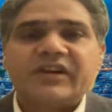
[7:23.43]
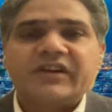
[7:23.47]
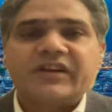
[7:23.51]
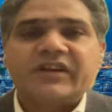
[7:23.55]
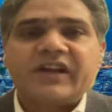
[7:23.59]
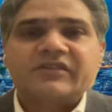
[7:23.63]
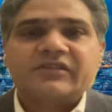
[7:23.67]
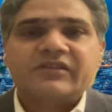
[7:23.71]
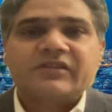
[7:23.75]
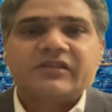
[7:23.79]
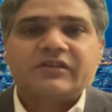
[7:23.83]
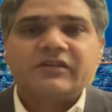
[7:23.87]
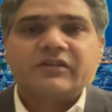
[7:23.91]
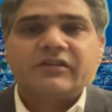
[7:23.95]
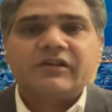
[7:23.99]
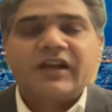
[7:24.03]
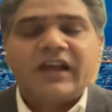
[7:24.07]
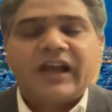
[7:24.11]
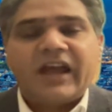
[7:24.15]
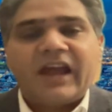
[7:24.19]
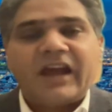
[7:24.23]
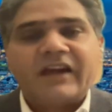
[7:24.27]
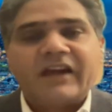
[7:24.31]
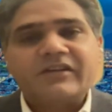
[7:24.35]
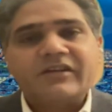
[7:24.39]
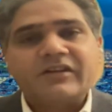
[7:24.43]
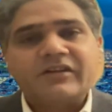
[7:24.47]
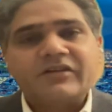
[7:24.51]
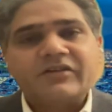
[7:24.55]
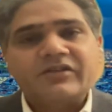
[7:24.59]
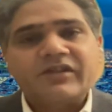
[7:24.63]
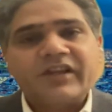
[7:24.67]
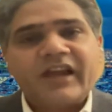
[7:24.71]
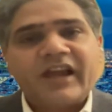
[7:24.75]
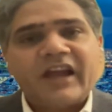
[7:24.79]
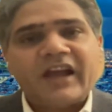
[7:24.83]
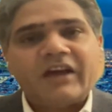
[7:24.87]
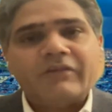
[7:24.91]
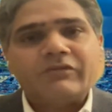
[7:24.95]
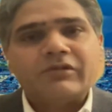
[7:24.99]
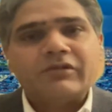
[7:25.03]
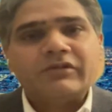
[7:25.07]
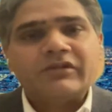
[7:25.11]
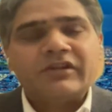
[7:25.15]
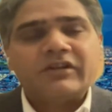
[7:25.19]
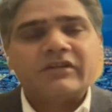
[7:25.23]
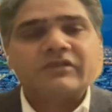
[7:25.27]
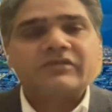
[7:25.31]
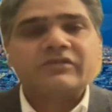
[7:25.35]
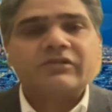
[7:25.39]
actors they have
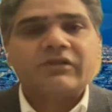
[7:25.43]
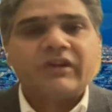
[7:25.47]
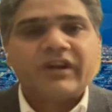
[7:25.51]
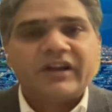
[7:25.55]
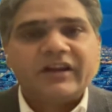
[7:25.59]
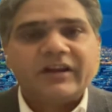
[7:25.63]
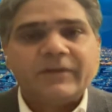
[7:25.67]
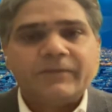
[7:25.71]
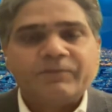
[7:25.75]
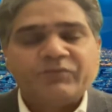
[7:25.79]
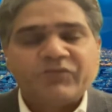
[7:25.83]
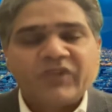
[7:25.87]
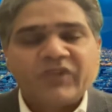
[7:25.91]
on their soil.